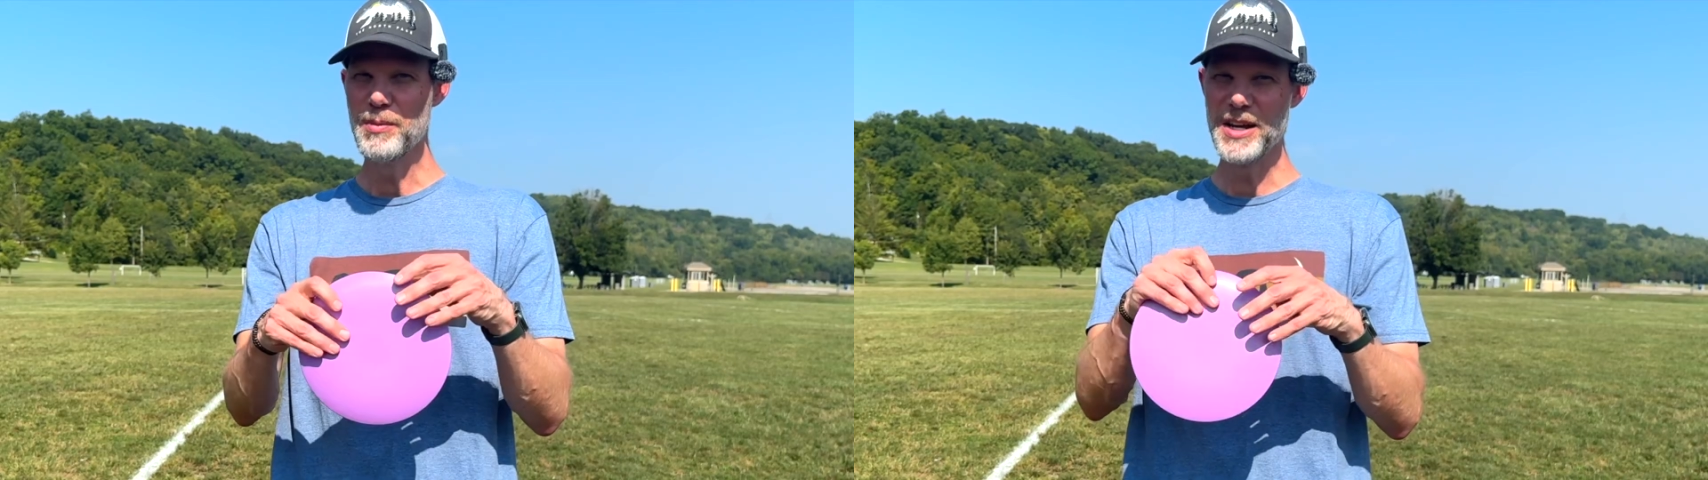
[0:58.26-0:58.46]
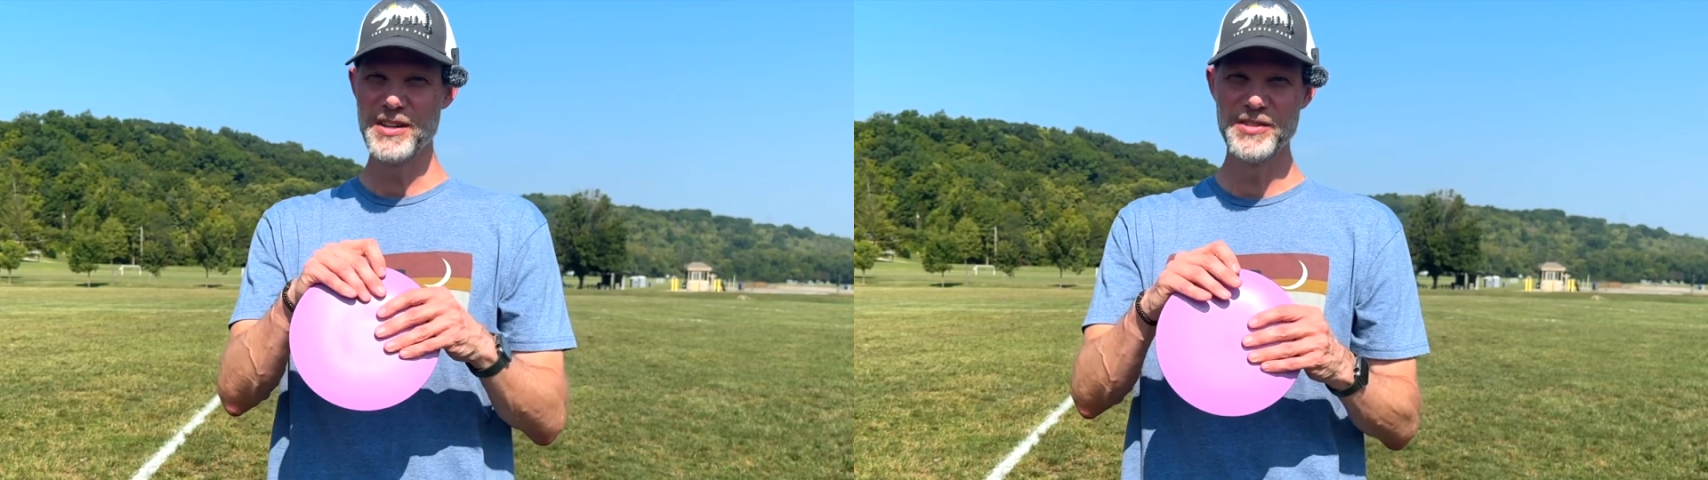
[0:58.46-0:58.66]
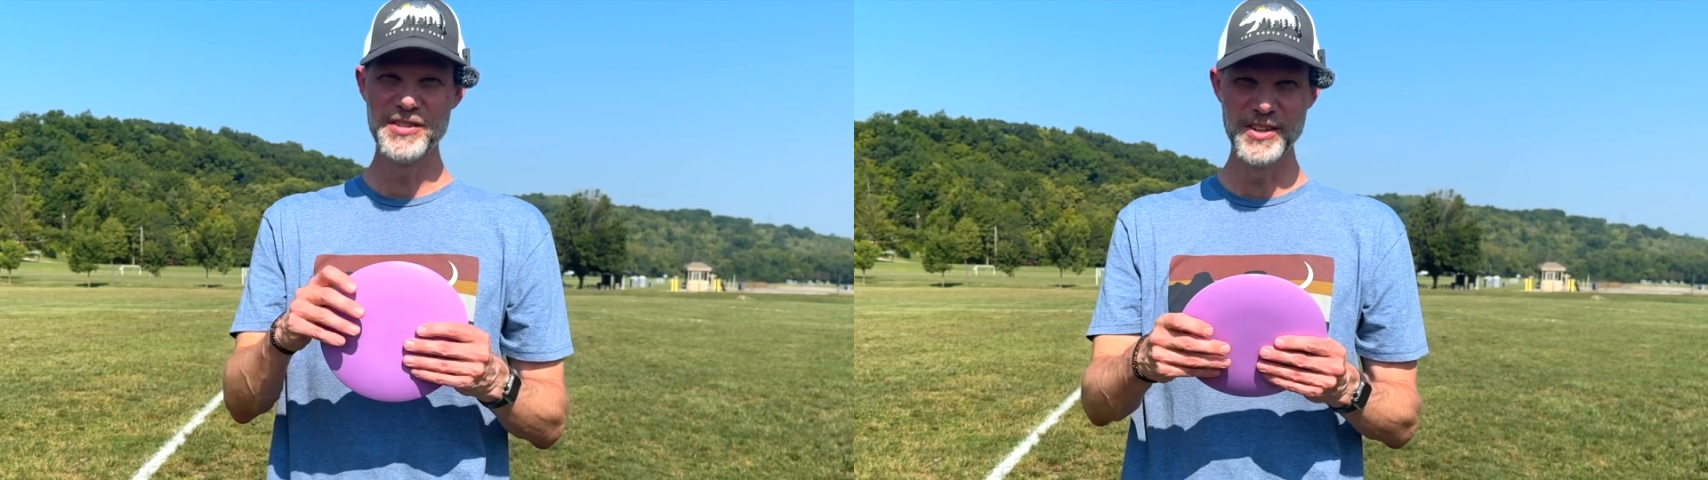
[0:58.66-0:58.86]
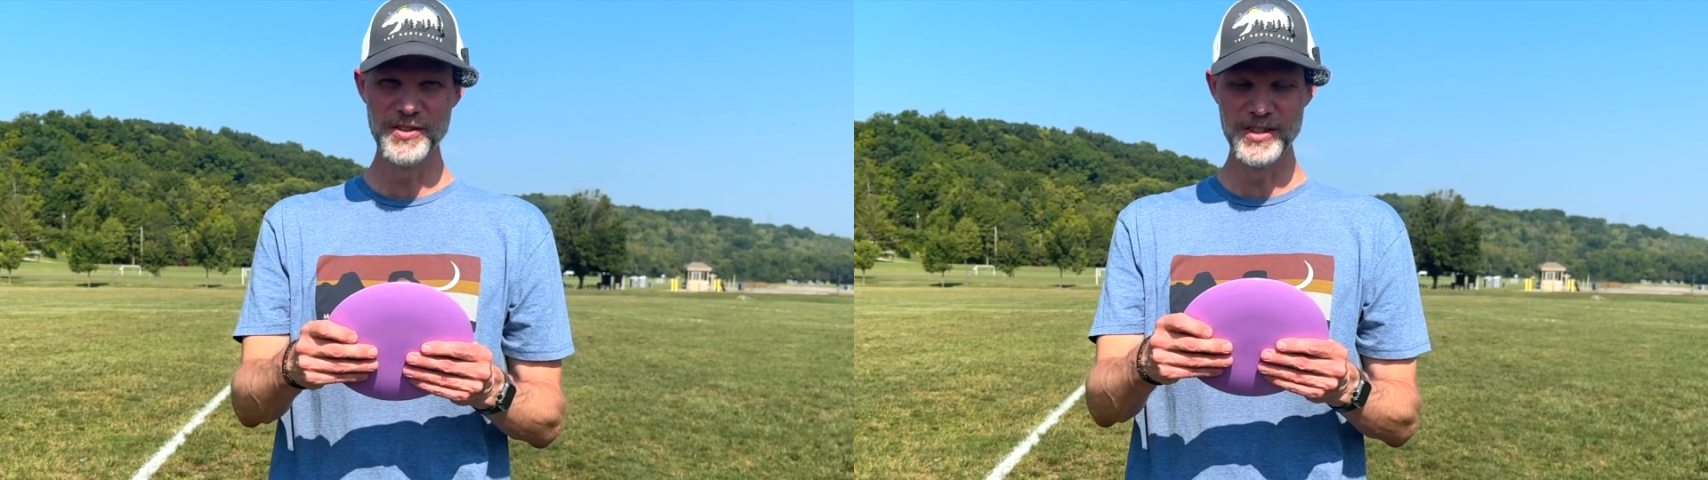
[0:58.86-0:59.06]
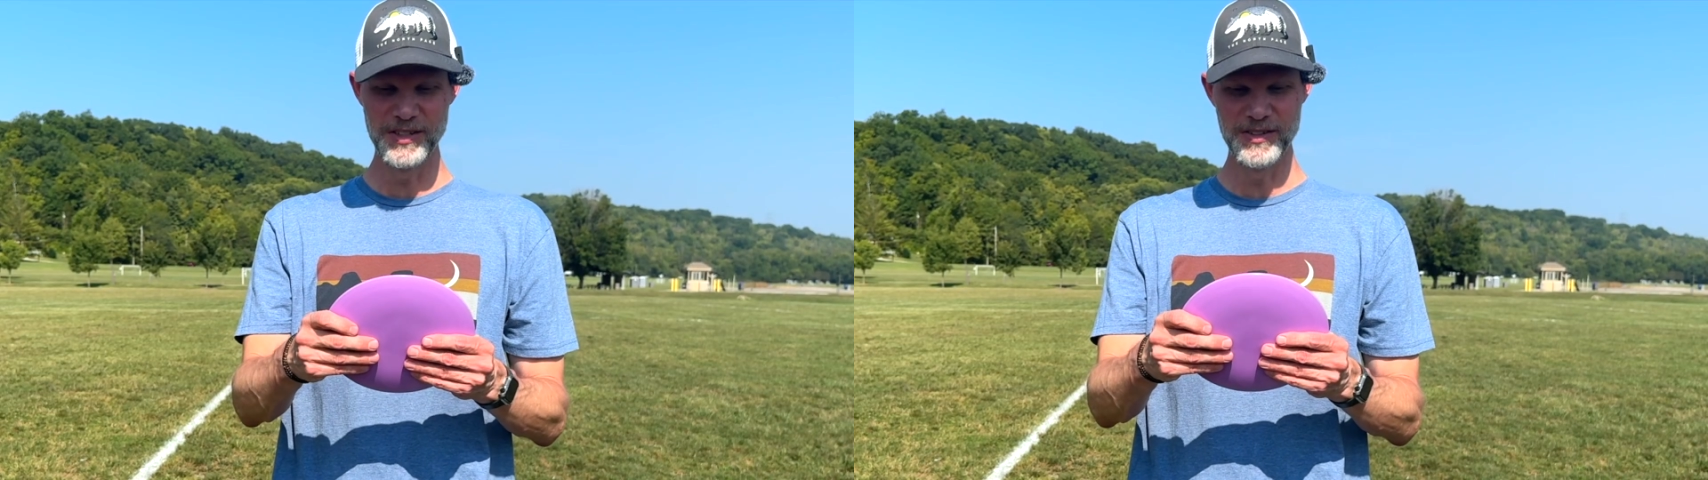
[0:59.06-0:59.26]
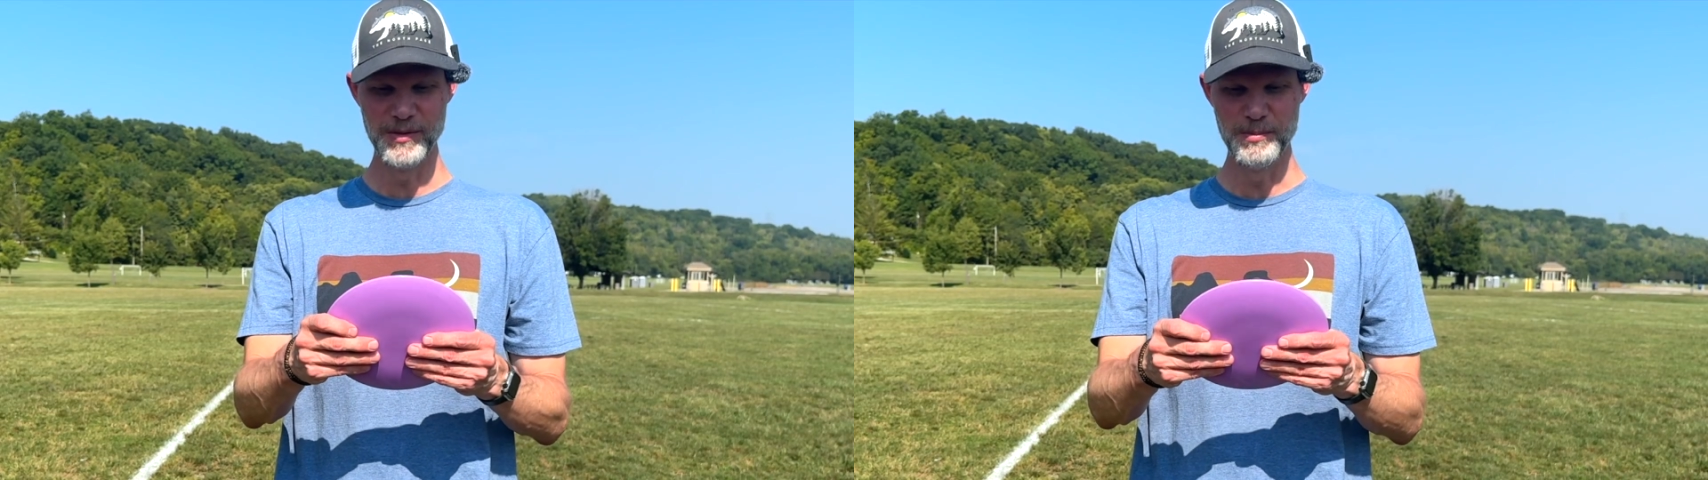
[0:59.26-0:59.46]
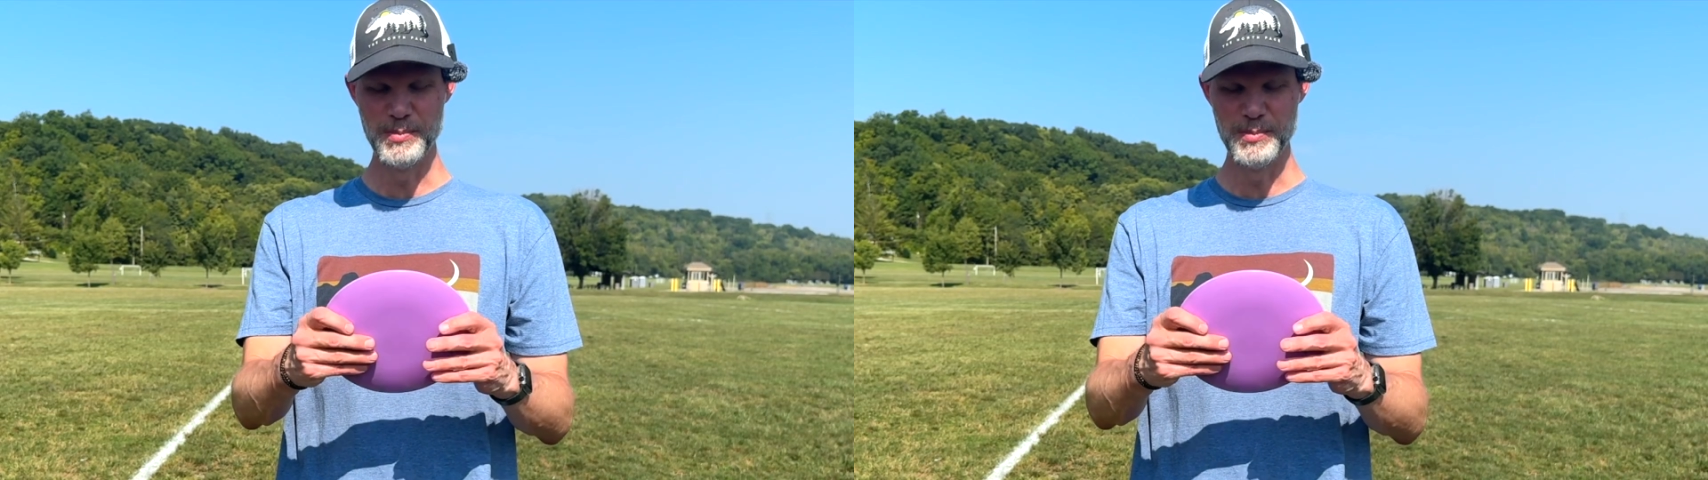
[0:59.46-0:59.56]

may consider this to